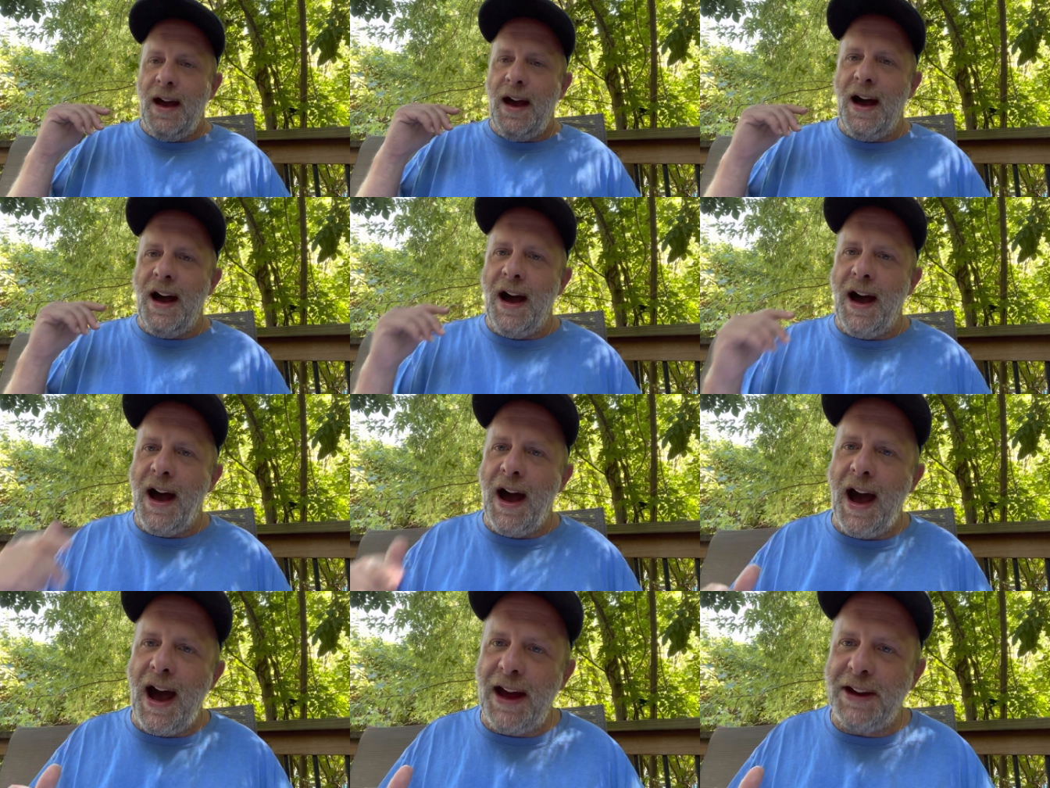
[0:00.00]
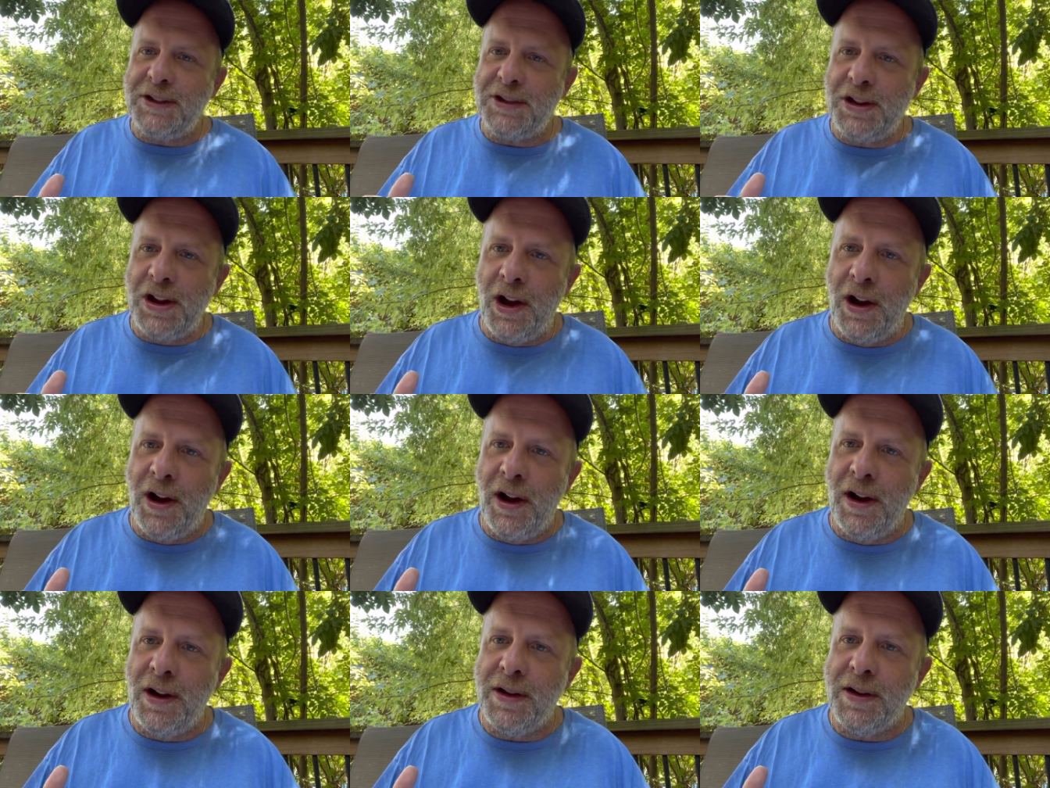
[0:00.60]
A hot
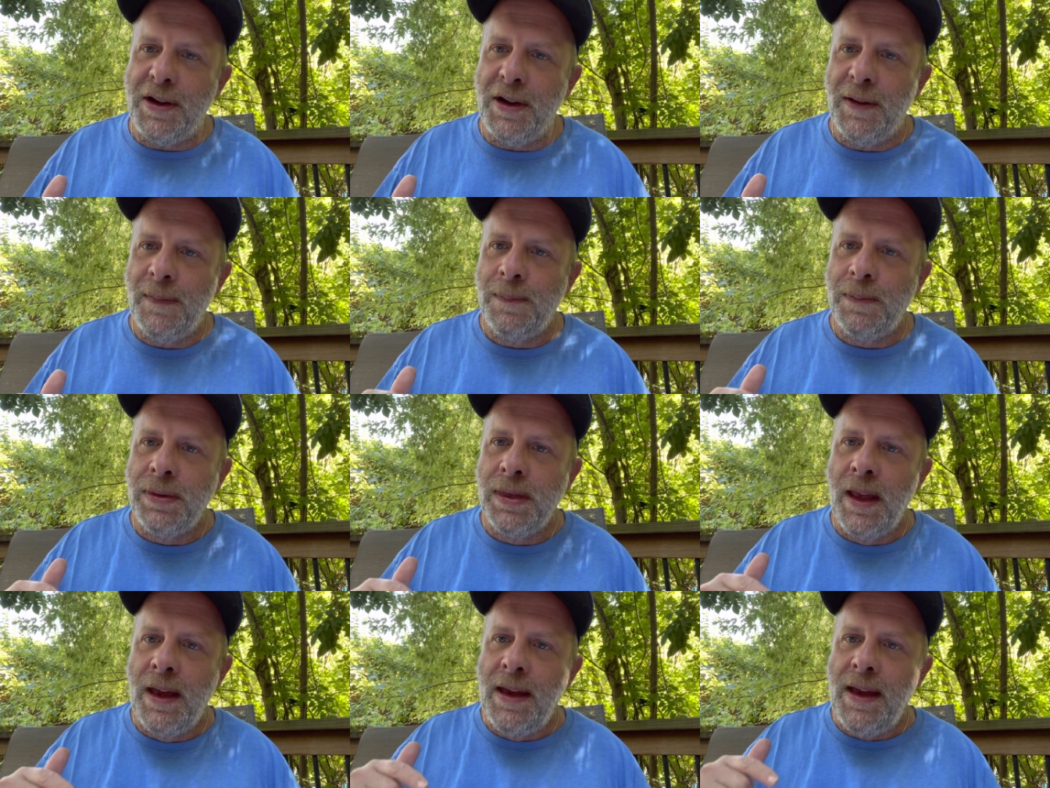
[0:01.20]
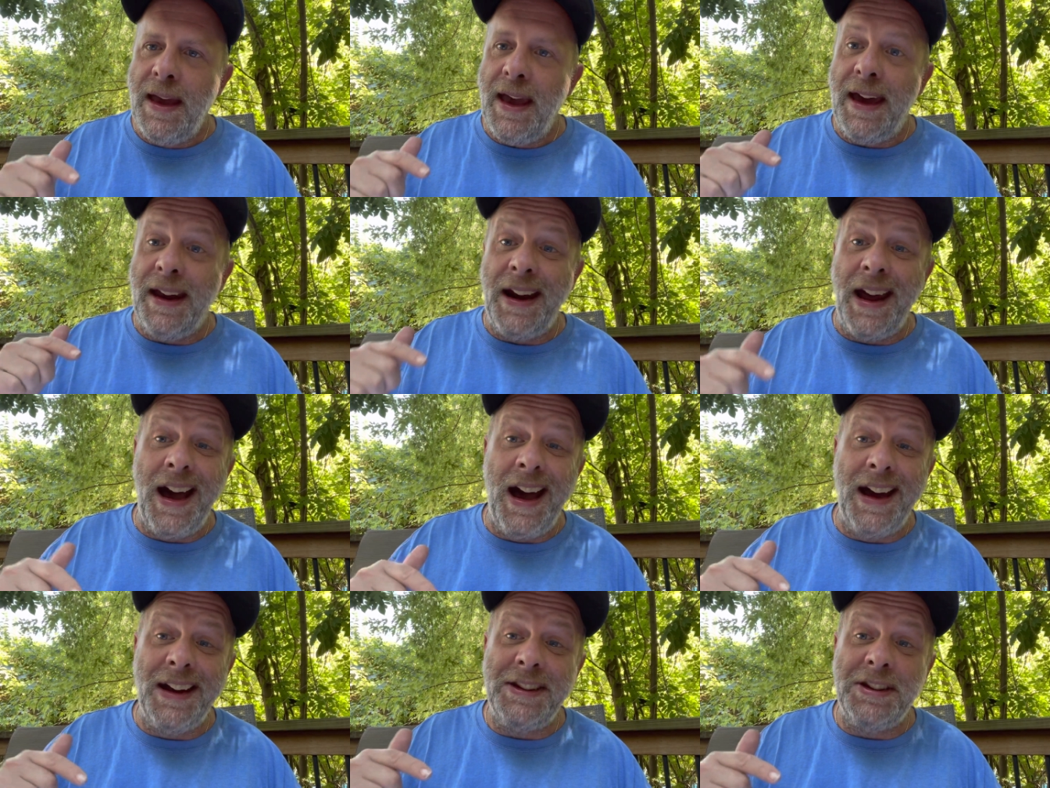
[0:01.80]
dog and
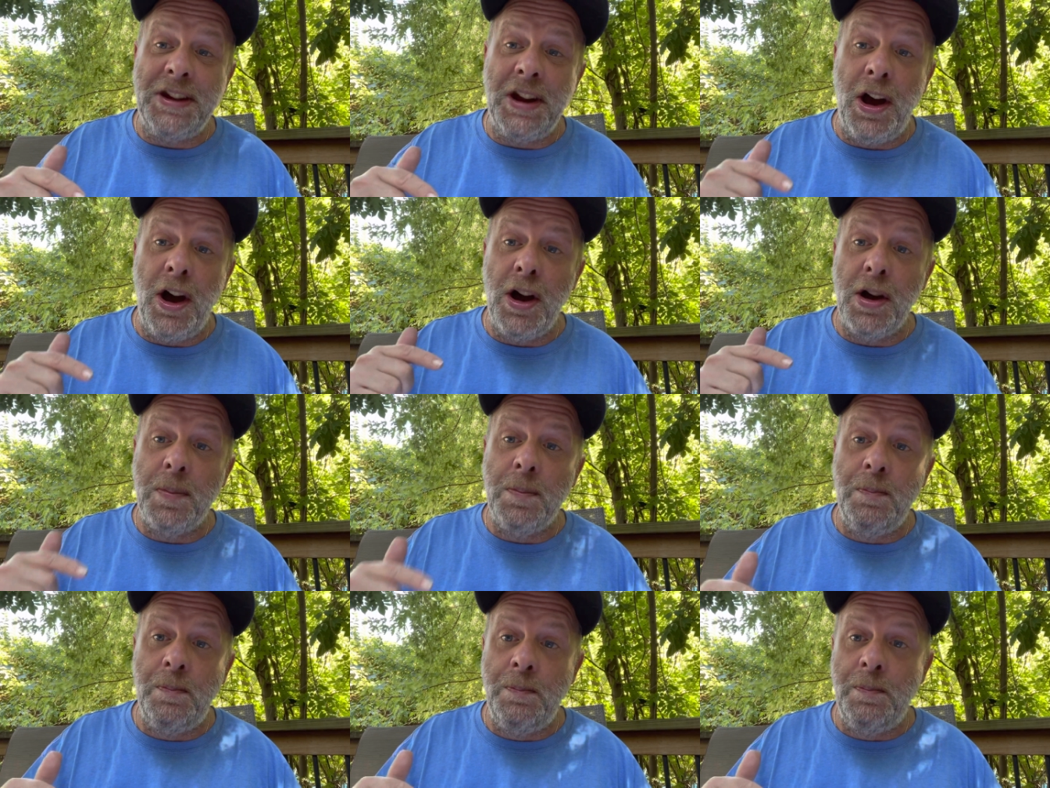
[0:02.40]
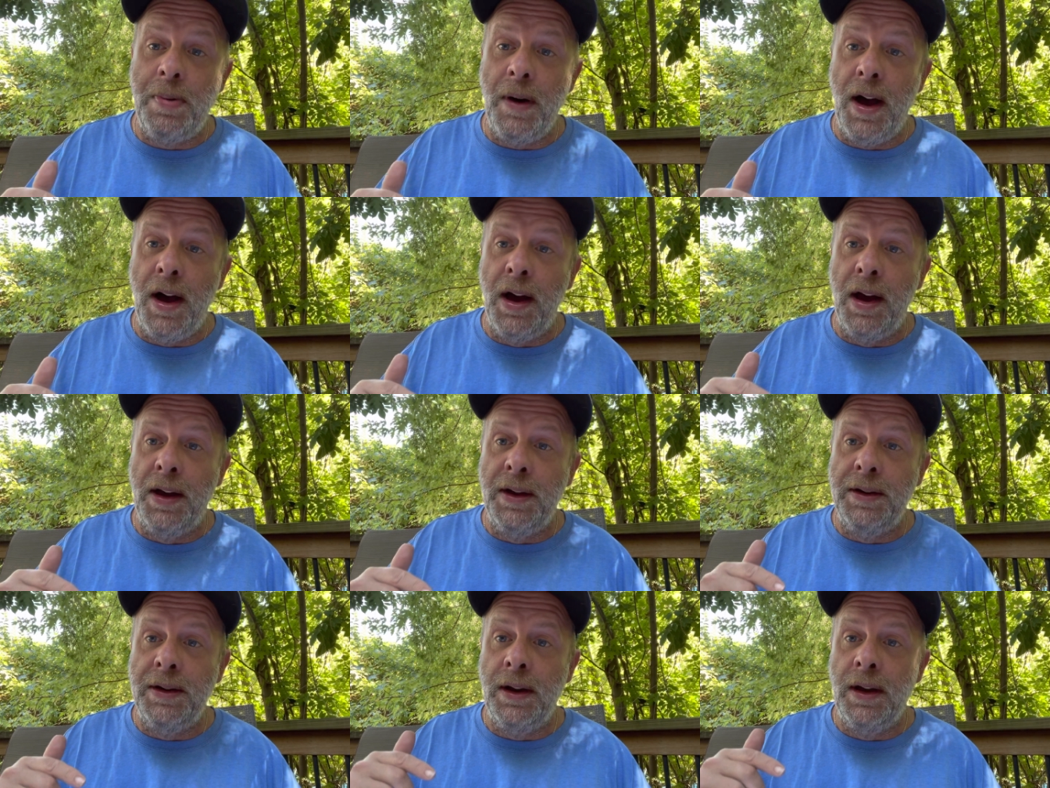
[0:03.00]
hot dog
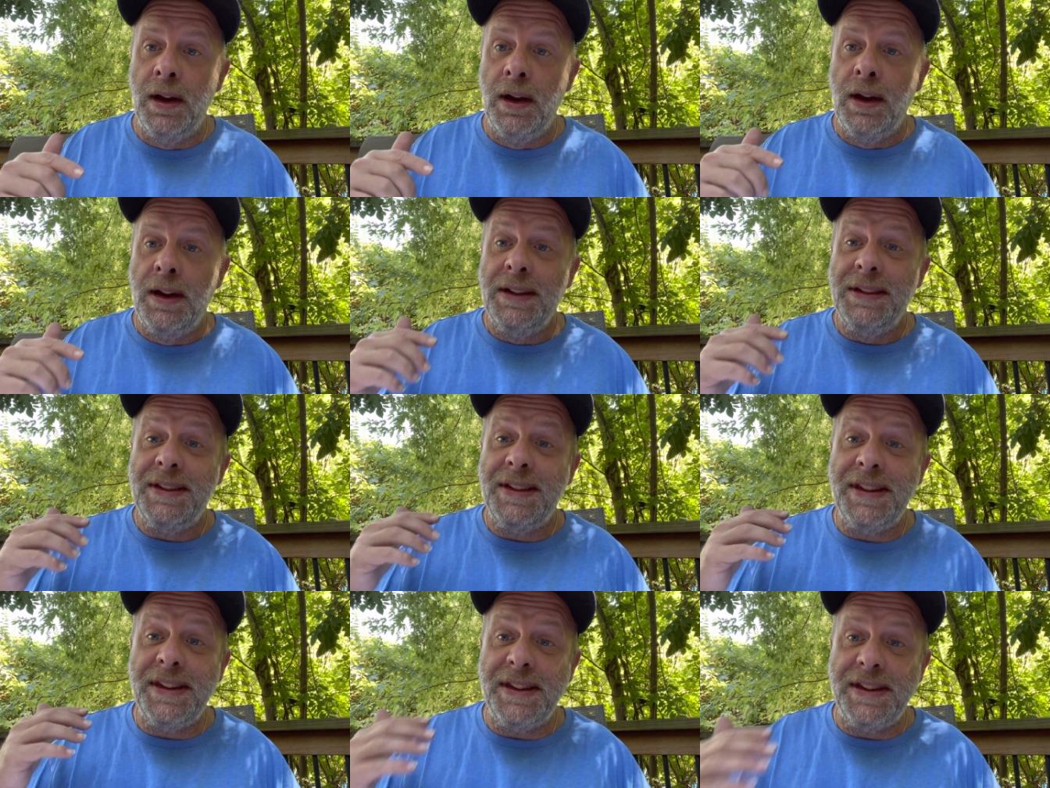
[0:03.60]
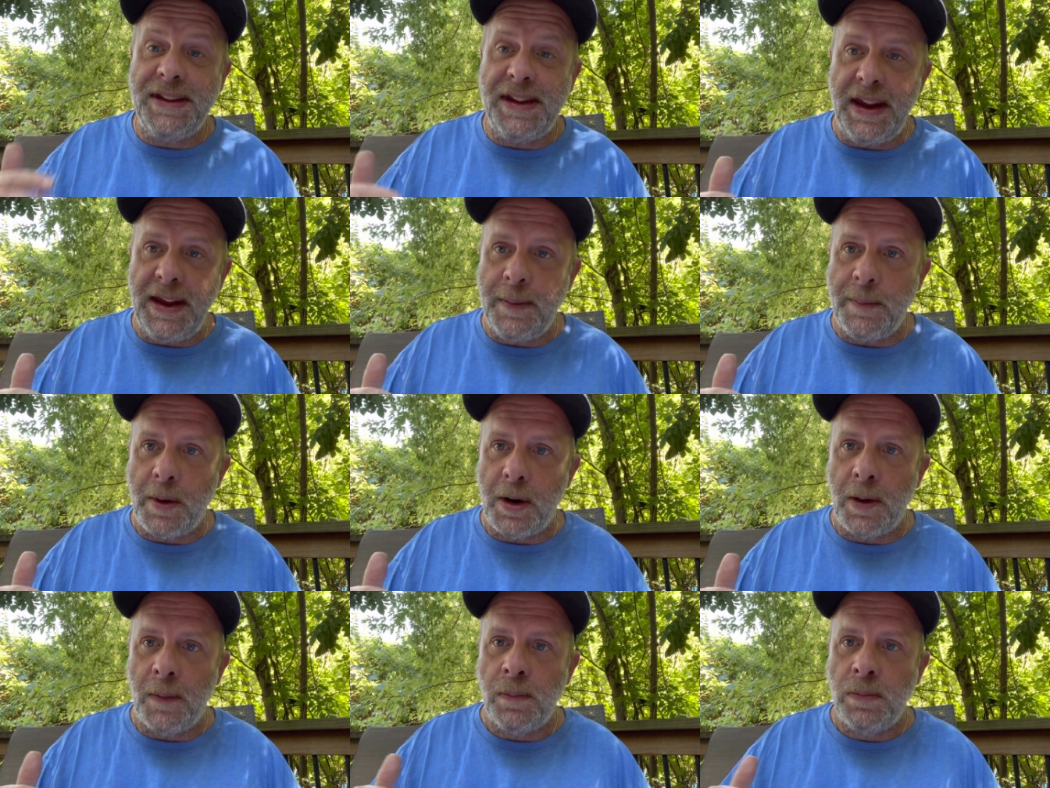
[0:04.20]
bun
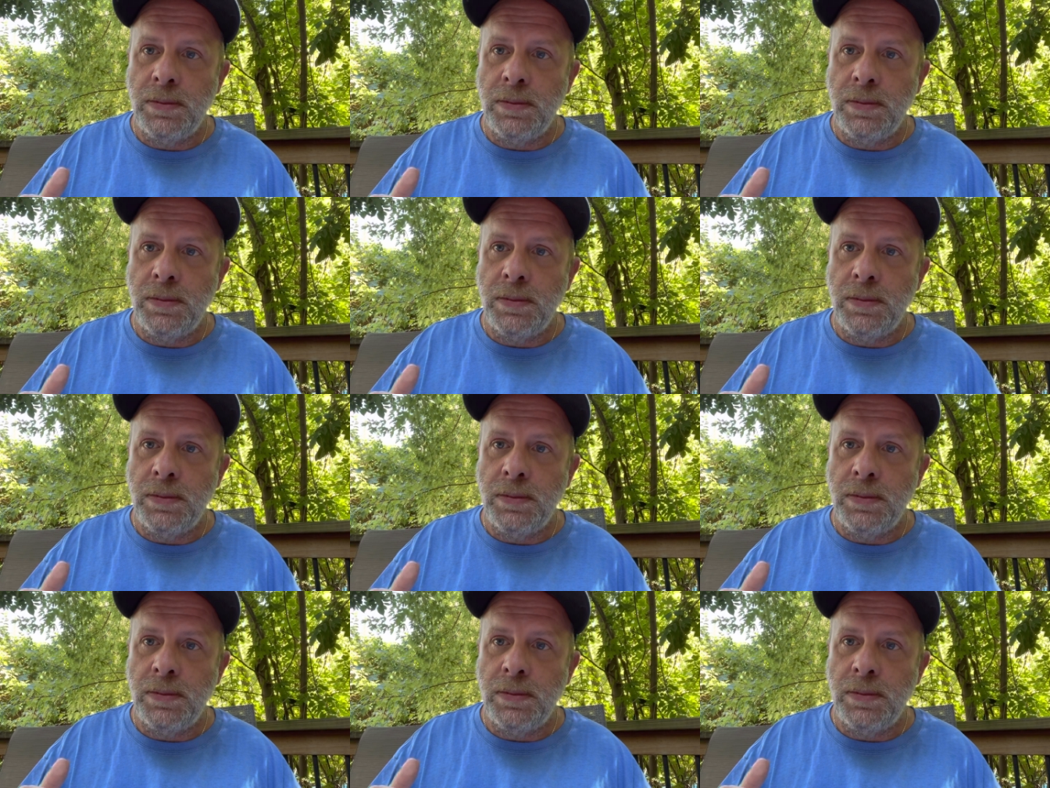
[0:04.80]
steamer.